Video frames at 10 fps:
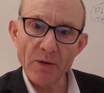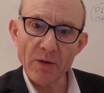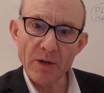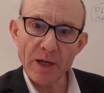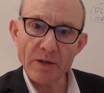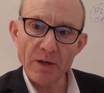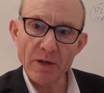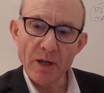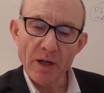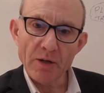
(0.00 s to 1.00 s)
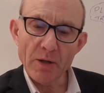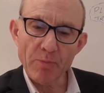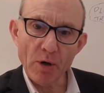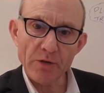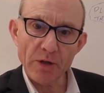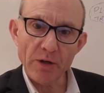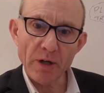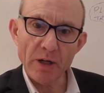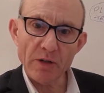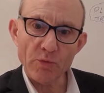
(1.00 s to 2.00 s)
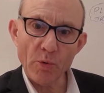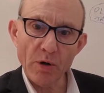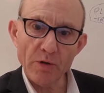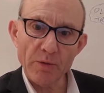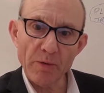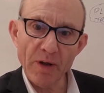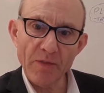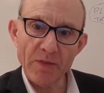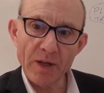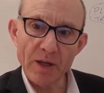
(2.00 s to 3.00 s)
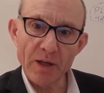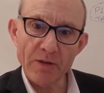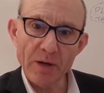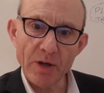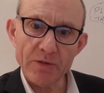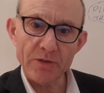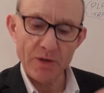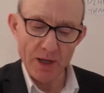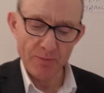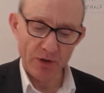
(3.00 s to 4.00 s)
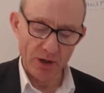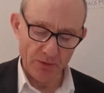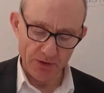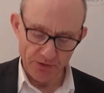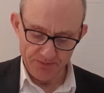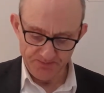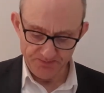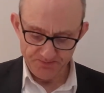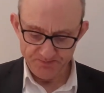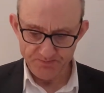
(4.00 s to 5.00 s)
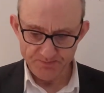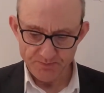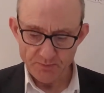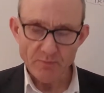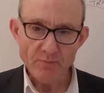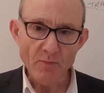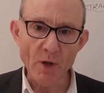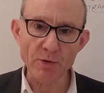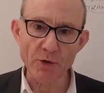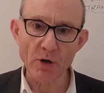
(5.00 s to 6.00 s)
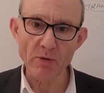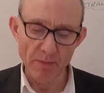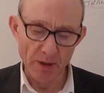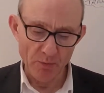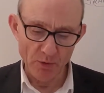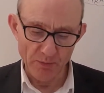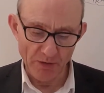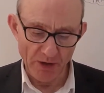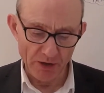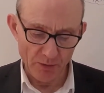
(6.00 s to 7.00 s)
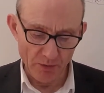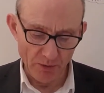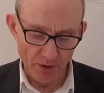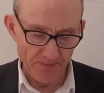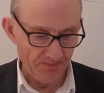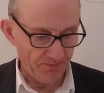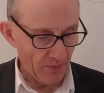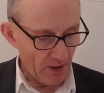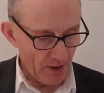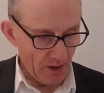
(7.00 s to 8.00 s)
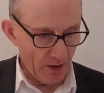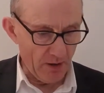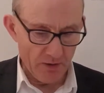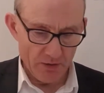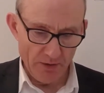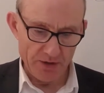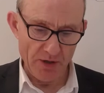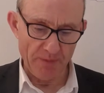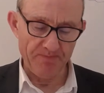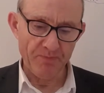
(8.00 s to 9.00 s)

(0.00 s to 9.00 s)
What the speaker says: Lignin deposited in its walls to prevent the xylem vessels collapsing inwards. We'll talk a wee bit more about that as we go on. So that's it.